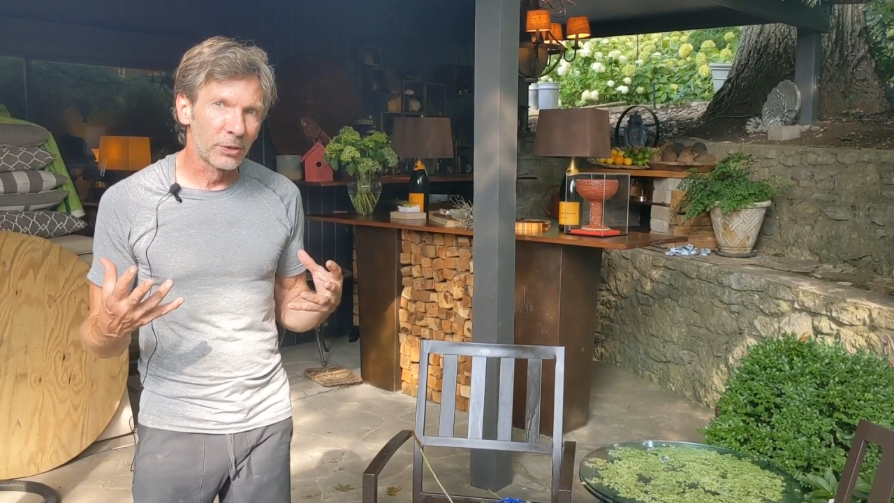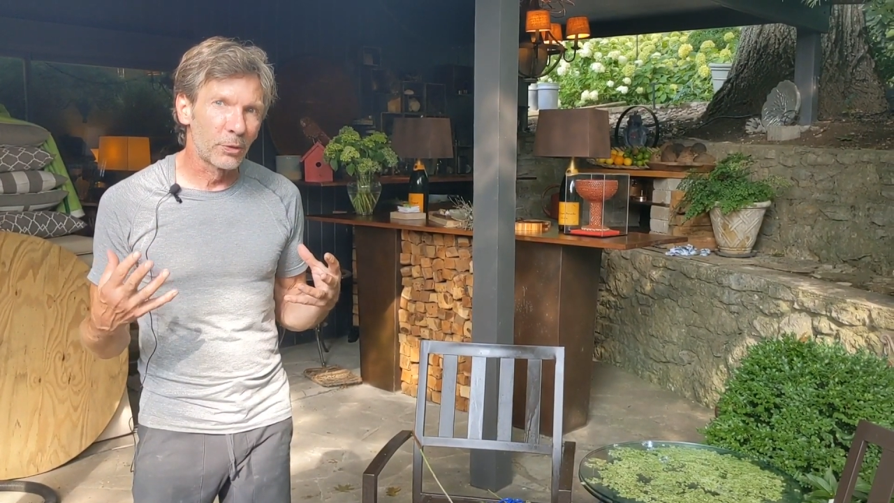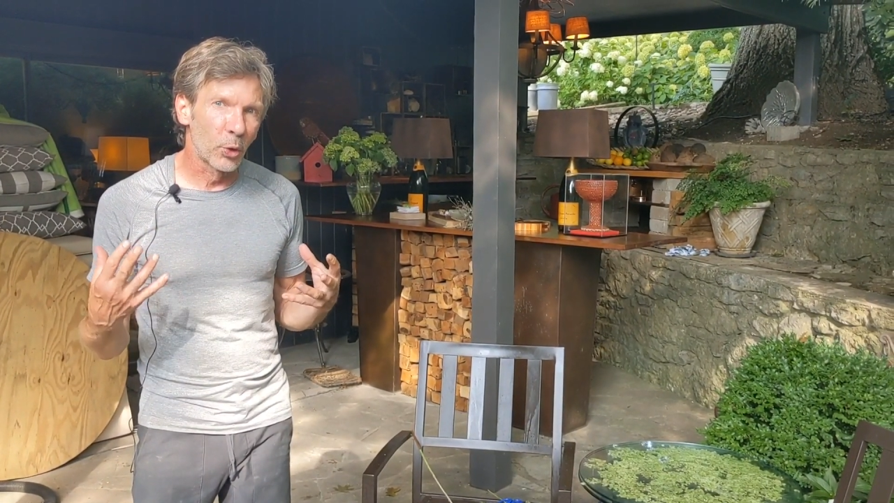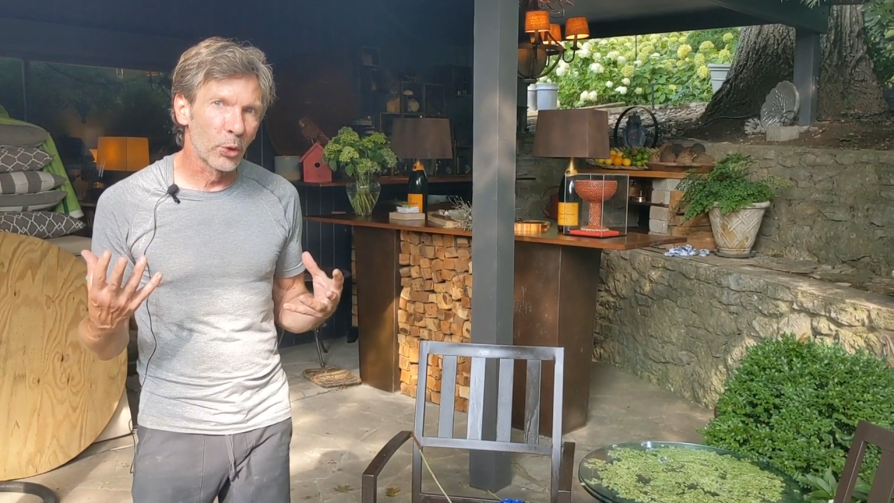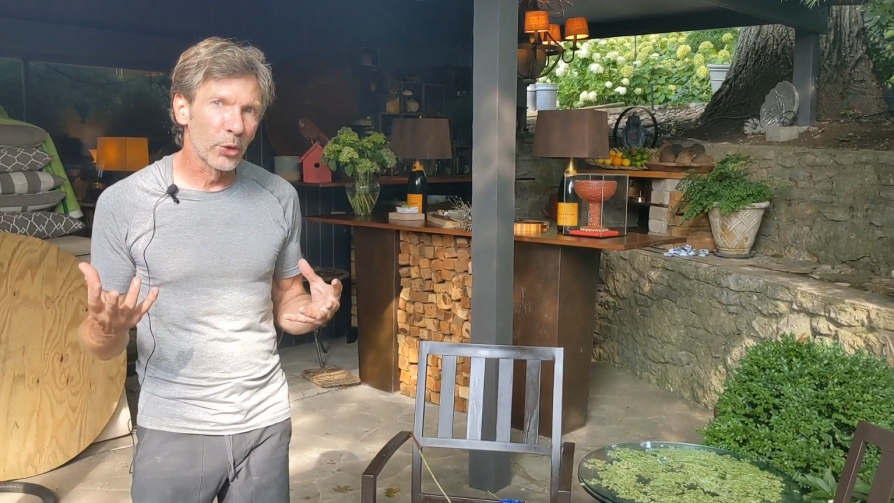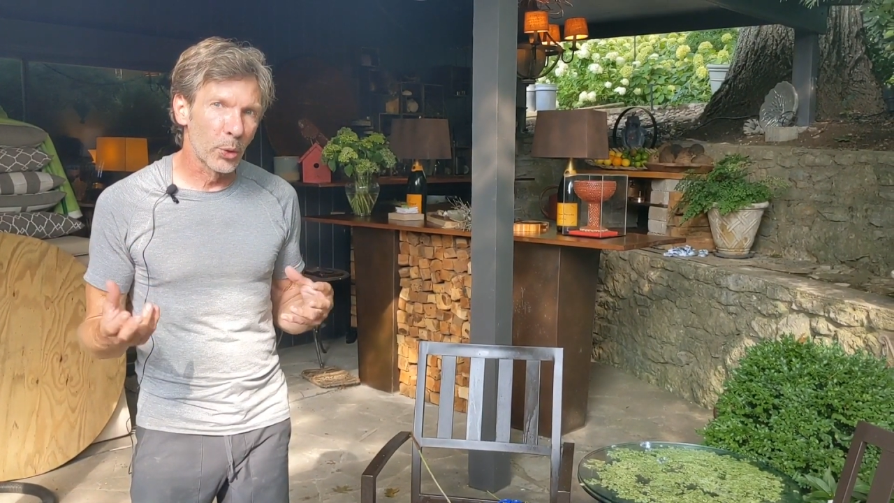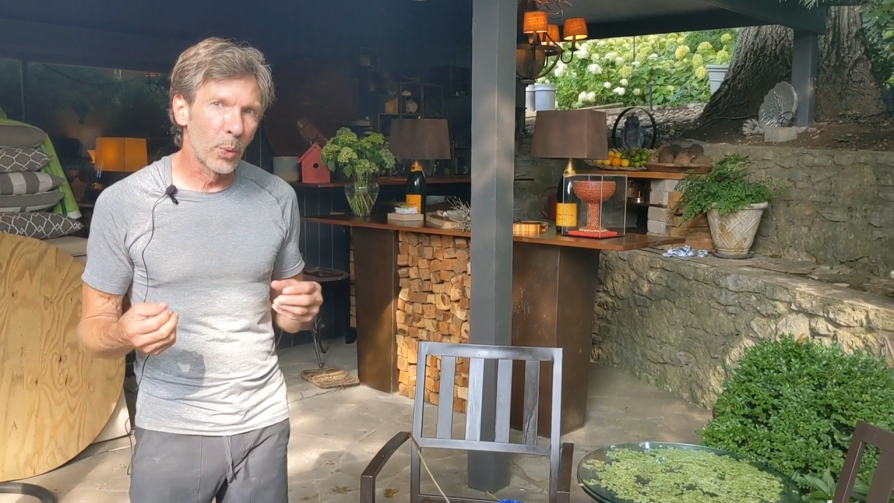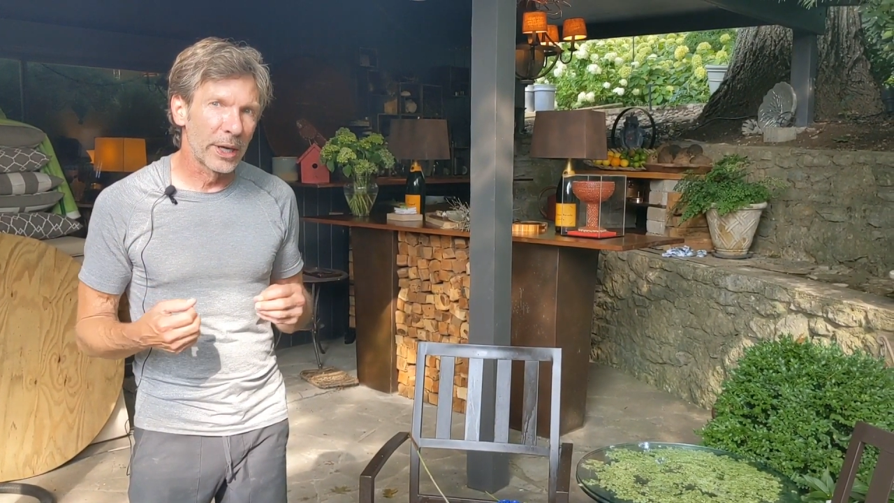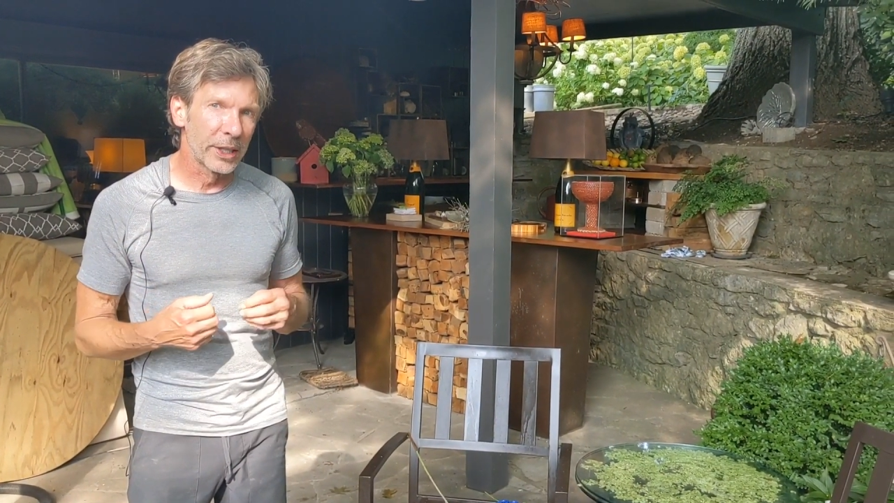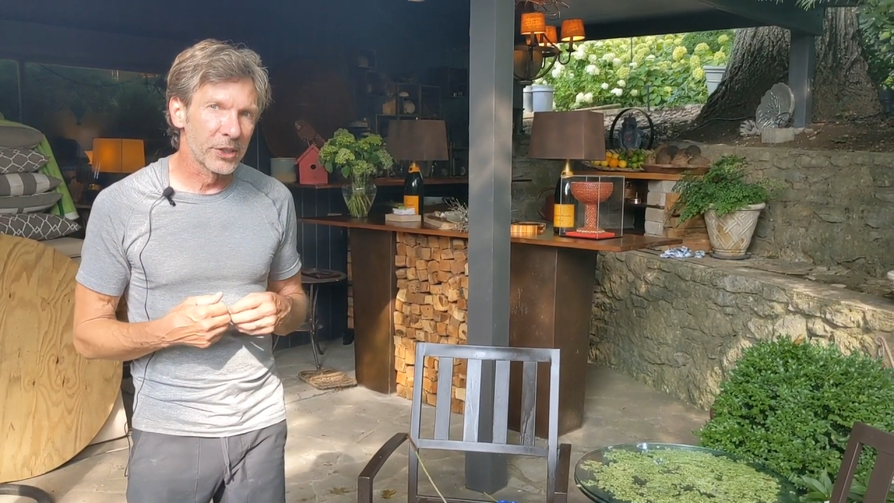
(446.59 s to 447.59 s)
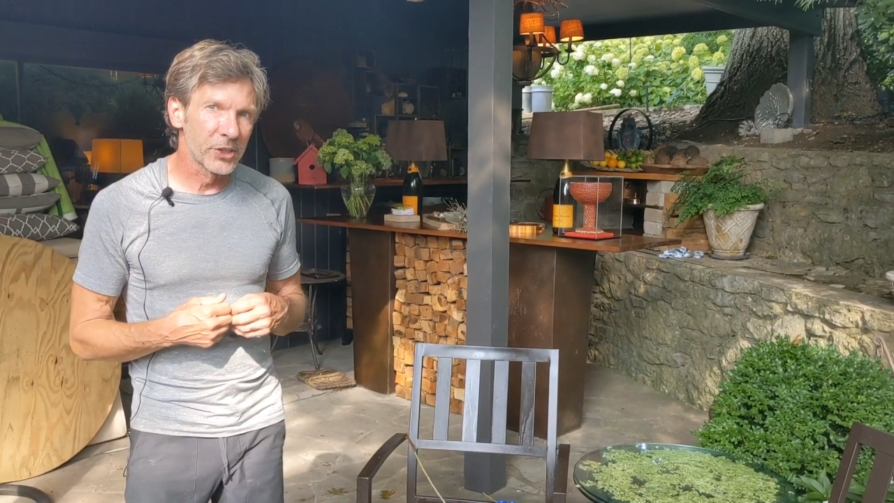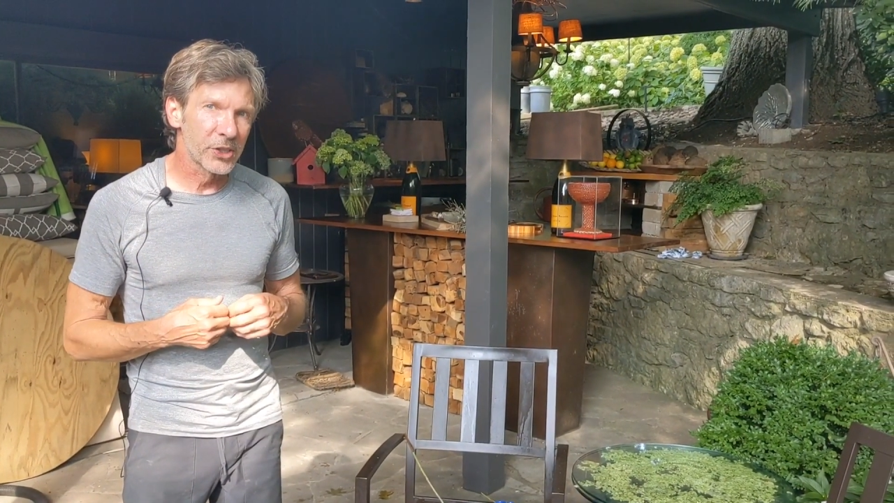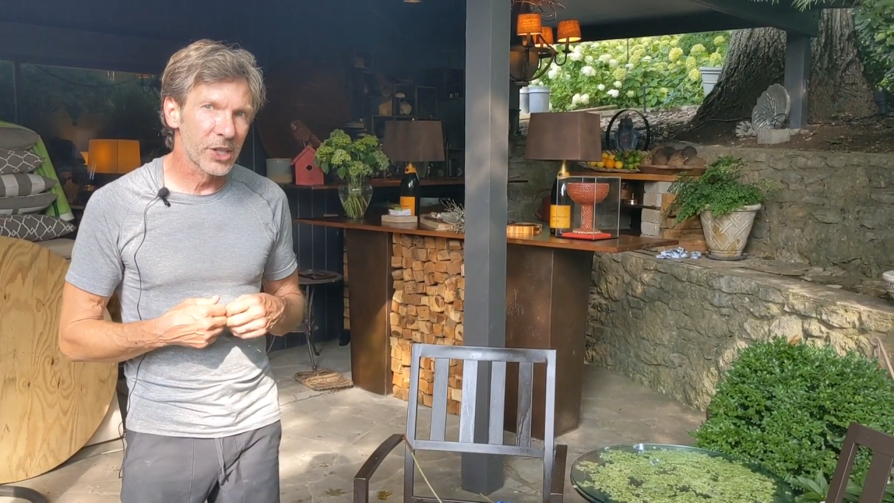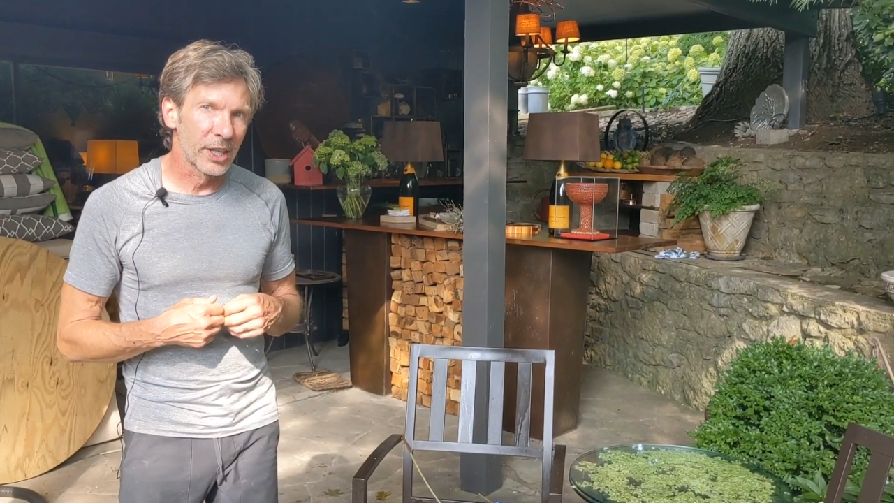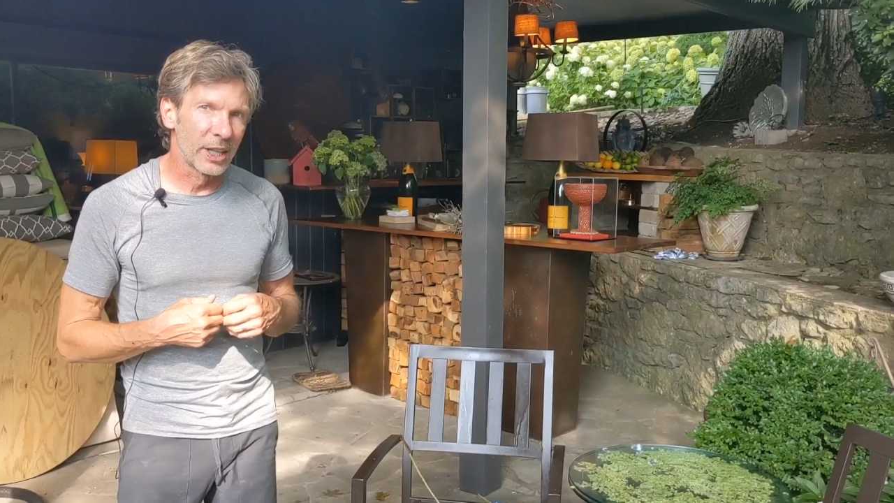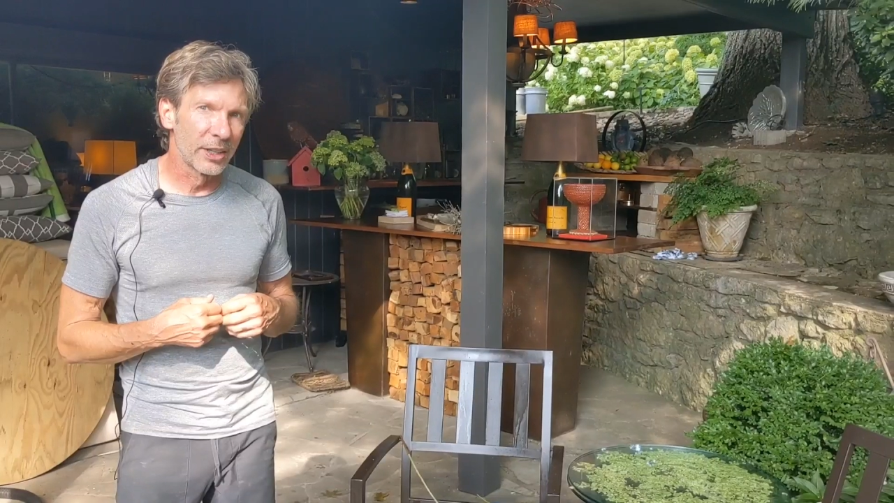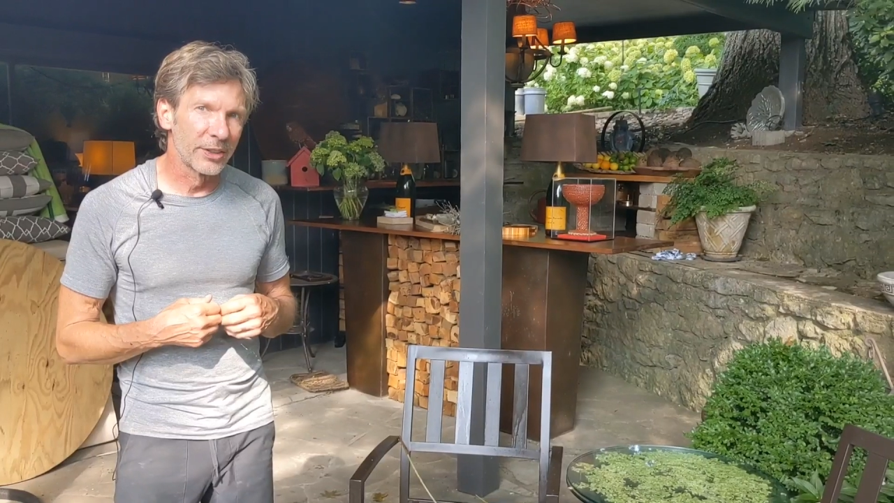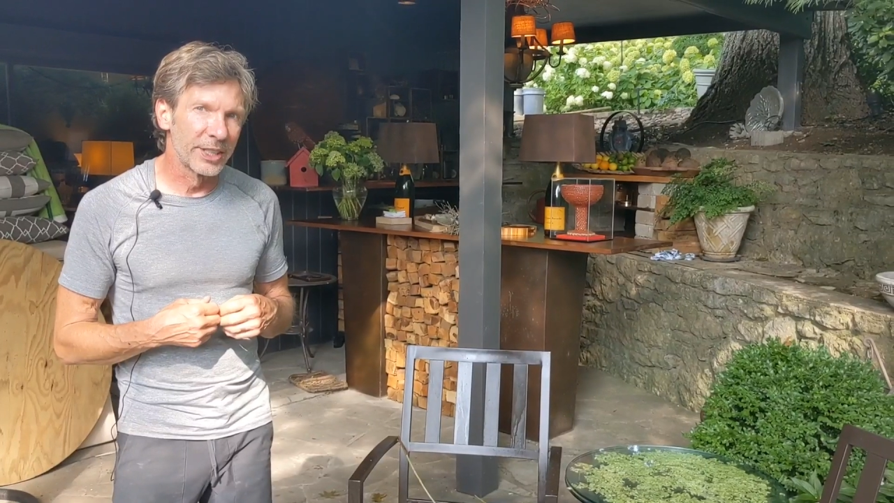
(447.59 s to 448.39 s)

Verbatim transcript: for the weddings uh,